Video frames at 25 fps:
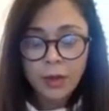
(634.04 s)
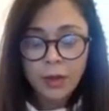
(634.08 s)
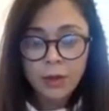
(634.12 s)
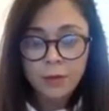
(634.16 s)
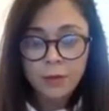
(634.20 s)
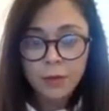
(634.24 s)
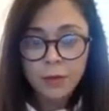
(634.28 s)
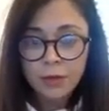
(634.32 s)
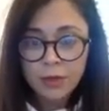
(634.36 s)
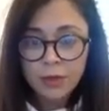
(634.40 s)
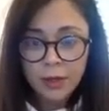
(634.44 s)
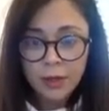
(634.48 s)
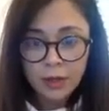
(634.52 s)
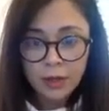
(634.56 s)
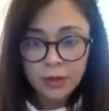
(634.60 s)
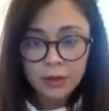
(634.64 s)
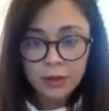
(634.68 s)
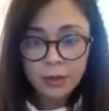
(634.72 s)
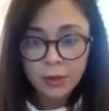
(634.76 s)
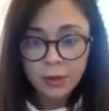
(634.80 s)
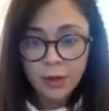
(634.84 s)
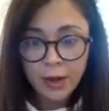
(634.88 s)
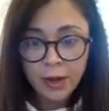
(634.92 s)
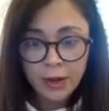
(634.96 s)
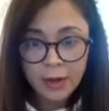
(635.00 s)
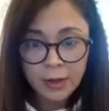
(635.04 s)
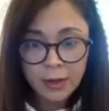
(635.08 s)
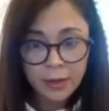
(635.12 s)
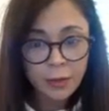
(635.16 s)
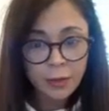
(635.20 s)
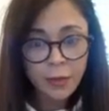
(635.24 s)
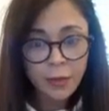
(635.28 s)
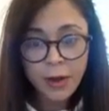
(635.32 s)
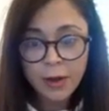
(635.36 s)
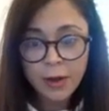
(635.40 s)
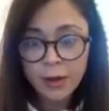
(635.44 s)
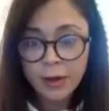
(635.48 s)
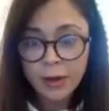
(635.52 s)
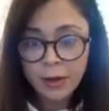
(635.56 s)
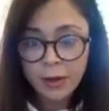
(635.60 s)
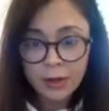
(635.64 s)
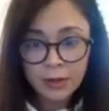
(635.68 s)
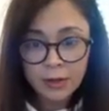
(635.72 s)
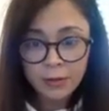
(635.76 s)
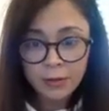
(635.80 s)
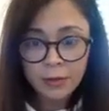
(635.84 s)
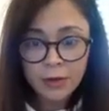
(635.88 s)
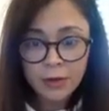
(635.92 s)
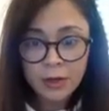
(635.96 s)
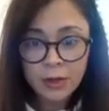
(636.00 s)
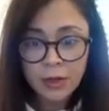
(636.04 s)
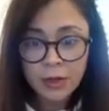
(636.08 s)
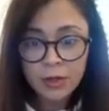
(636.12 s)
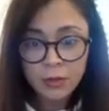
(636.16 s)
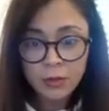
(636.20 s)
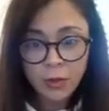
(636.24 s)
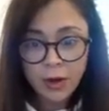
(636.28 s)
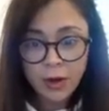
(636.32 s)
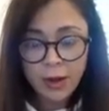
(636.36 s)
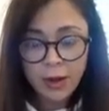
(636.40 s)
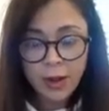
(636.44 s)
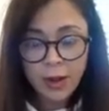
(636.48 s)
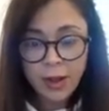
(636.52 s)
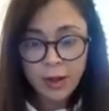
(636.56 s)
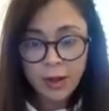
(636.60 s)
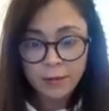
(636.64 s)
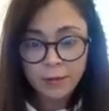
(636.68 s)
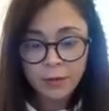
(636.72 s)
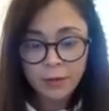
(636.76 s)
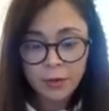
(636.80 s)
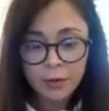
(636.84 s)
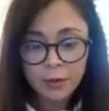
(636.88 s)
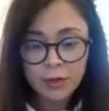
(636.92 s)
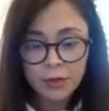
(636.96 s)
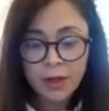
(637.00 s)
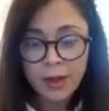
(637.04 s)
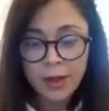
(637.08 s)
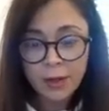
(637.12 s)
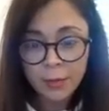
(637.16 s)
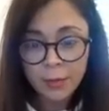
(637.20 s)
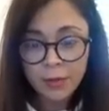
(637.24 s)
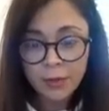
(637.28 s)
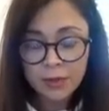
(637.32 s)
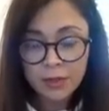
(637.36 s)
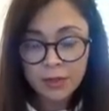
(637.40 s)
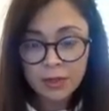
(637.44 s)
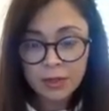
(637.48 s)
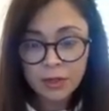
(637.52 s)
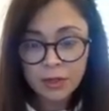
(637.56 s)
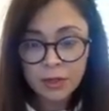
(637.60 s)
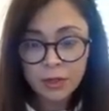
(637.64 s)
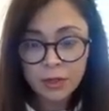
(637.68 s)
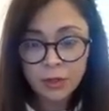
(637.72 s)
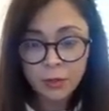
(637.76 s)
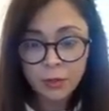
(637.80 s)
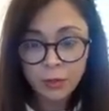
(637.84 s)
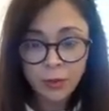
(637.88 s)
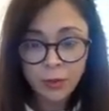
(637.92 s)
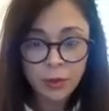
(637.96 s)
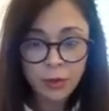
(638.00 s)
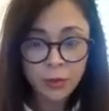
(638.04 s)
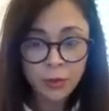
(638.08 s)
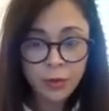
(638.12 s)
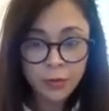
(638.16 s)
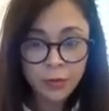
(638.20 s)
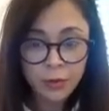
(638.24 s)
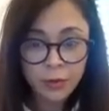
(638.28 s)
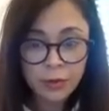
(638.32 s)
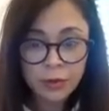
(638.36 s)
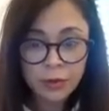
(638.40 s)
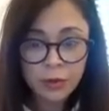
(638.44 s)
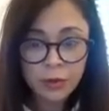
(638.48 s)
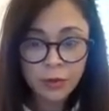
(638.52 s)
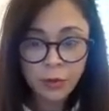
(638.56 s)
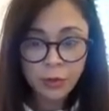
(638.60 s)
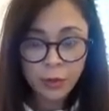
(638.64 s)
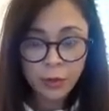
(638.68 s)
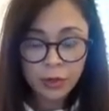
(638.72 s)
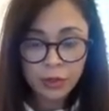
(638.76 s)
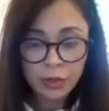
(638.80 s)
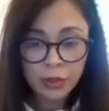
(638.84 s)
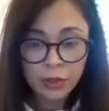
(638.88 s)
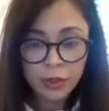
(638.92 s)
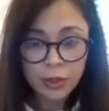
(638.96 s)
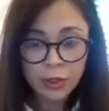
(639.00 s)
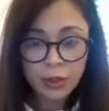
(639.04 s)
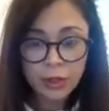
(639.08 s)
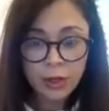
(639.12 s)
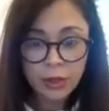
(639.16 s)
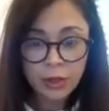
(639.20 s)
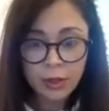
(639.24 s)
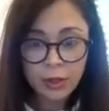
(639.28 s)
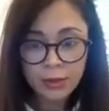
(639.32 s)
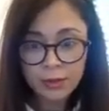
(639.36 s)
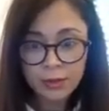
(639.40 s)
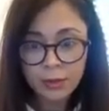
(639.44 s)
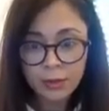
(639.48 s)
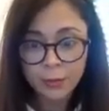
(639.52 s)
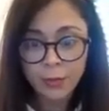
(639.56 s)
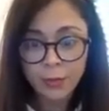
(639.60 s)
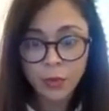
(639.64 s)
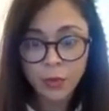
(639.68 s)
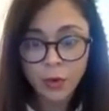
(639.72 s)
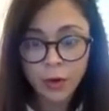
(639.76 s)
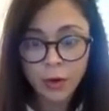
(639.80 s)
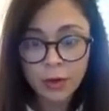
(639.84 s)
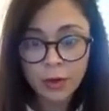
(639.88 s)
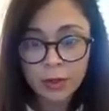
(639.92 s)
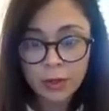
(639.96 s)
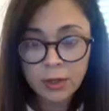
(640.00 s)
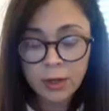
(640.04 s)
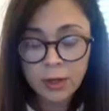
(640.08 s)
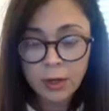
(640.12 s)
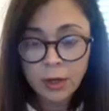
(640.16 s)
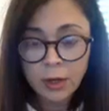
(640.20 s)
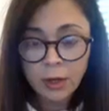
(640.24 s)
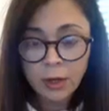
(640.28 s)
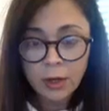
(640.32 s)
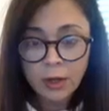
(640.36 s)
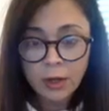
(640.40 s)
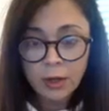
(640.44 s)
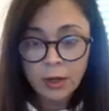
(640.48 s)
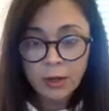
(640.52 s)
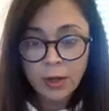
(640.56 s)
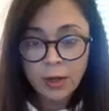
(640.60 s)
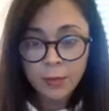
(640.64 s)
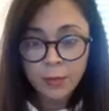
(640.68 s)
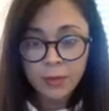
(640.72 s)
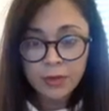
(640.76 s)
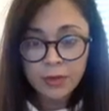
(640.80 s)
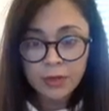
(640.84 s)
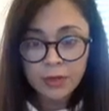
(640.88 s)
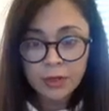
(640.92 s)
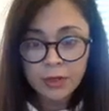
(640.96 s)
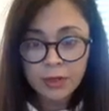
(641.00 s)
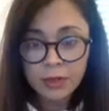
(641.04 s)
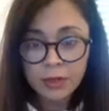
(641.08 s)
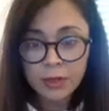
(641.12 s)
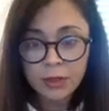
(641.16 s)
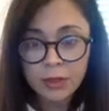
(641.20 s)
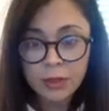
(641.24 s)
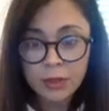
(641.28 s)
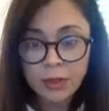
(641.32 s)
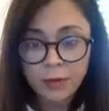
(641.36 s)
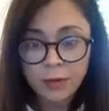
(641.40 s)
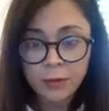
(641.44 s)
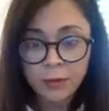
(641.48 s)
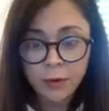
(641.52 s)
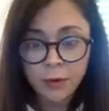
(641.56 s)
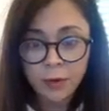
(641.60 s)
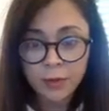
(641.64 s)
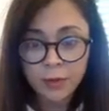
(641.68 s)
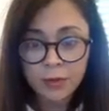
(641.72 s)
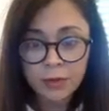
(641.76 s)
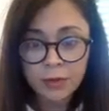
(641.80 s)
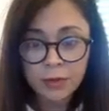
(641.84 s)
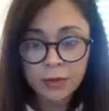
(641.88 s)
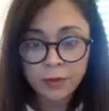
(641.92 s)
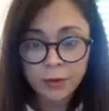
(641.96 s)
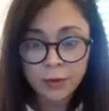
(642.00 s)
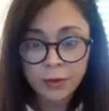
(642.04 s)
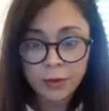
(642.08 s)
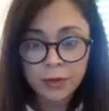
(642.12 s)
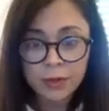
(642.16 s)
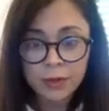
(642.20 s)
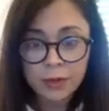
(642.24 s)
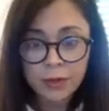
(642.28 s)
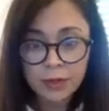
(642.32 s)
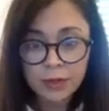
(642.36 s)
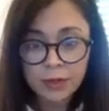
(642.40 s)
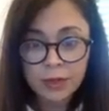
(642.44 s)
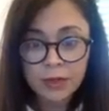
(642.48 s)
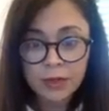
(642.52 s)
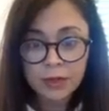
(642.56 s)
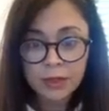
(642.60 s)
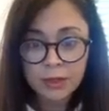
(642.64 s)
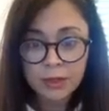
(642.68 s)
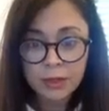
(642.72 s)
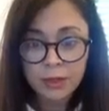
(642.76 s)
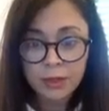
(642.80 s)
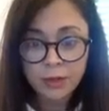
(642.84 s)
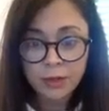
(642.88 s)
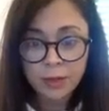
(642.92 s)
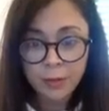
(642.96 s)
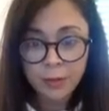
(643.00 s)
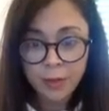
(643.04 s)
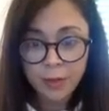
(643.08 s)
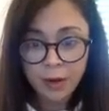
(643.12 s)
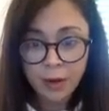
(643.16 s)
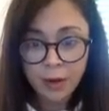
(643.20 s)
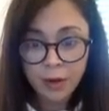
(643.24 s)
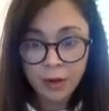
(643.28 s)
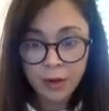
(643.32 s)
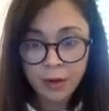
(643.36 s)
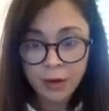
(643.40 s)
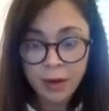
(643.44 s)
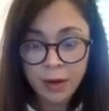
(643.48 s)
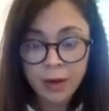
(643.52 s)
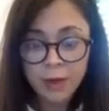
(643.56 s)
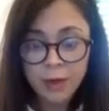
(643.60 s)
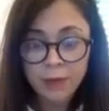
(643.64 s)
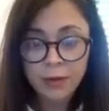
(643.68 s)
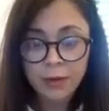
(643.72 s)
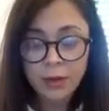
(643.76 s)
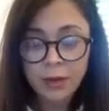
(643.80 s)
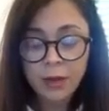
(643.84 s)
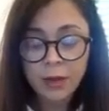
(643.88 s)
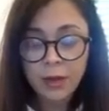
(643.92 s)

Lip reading: If you tend to like the writing activities where I have you take a position in reference to a question and then support that position that forms the first sentence of a paragraph,